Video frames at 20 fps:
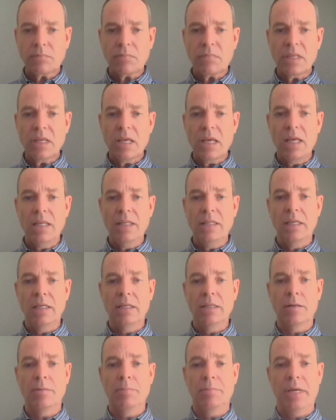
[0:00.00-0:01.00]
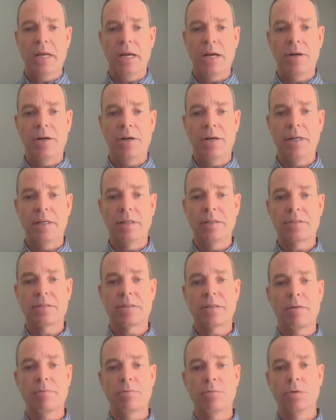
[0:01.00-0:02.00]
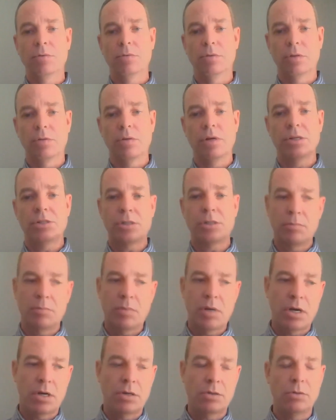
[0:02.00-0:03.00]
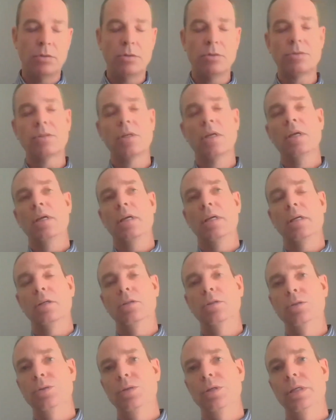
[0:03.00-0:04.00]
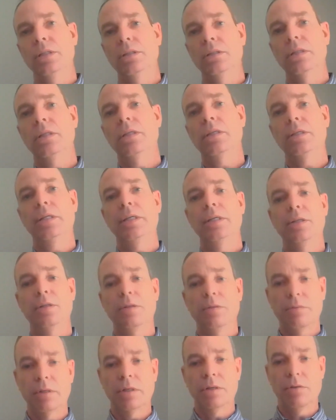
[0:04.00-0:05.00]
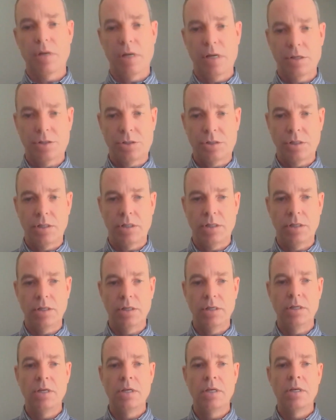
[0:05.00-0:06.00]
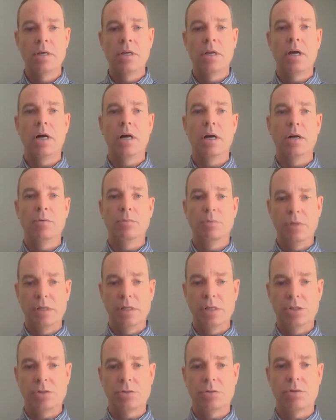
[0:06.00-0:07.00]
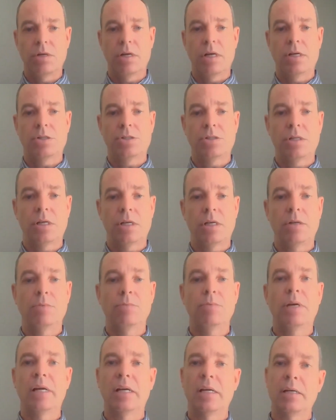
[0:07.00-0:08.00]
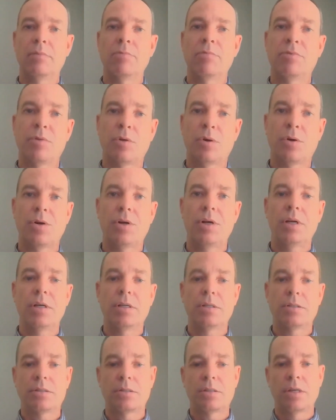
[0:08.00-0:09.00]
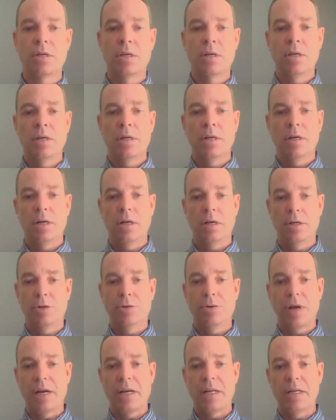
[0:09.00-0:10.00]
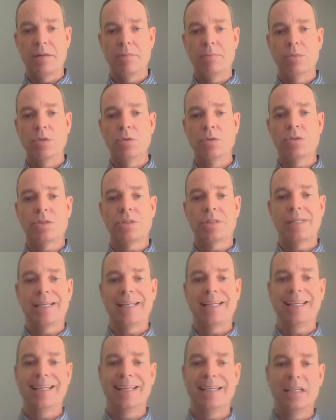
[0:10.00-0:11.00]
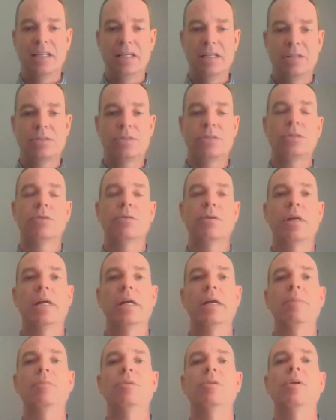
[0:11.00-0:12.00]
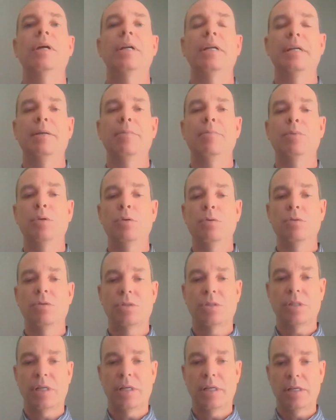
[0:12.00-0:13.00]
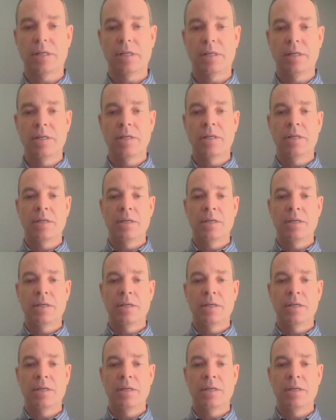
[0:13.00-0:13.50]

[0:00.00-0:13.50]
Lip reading: And then comparing several regression models, including linear regression, ridge regression, random forest, gradient boosting, and histogram gradient boosting.